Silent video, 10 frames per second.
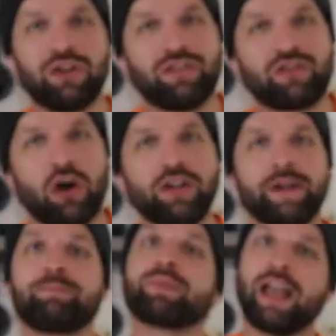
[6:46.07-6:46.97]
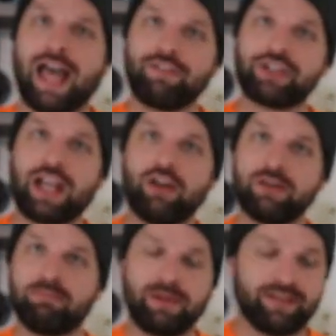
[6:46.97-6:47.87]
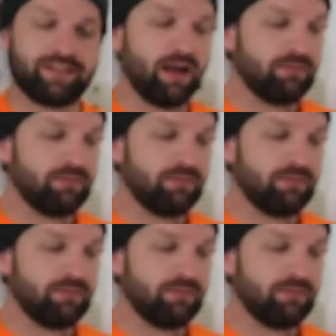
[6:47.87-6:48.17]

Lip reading: clove of garlic, half a shallot minced